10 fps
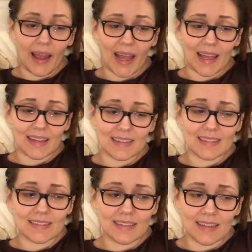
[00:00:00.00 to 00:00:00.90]

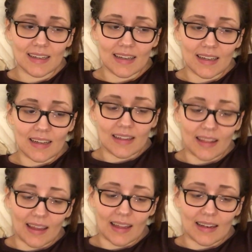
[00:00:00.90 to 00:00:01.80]
And
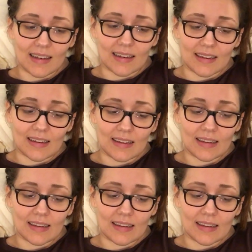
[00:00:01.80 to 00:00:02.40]
then